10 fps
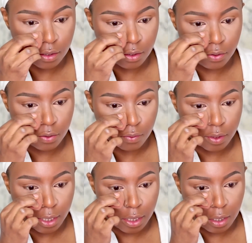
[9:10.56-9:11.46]
you know,
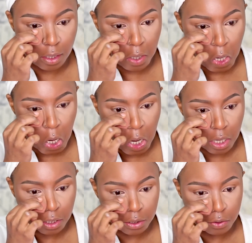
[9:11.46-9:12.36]
like
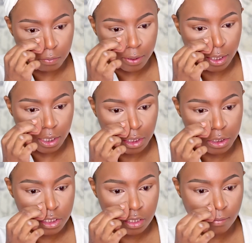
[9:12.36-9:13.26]
a little bit
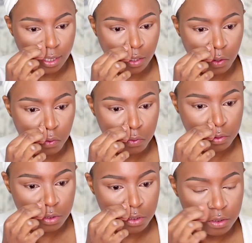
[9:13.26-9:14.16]
into my
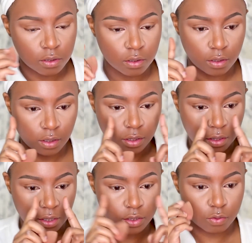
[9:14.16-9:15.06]
nose
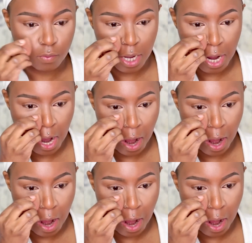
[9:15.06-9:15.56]
this way